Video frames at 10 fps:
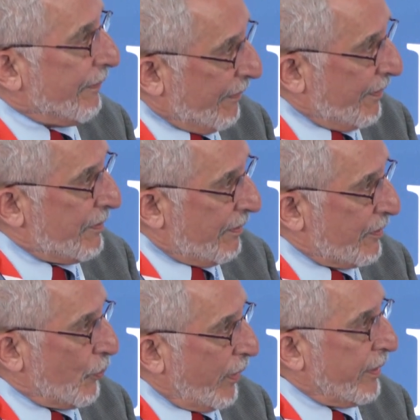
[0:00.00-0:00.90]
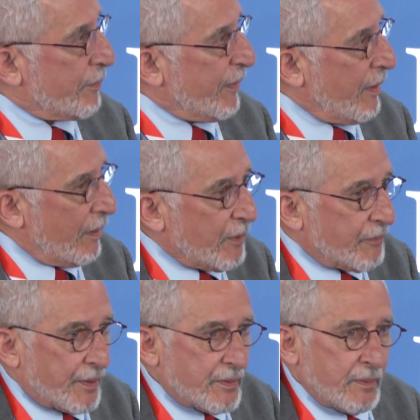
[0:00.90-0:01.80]
that this is what has become of
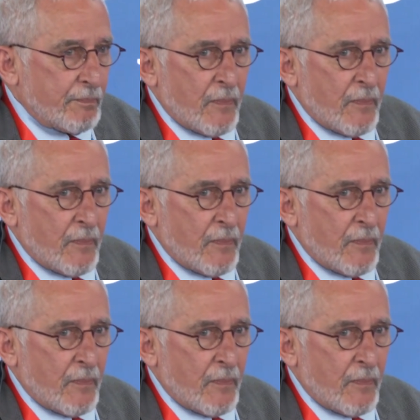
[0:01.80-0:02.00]
us.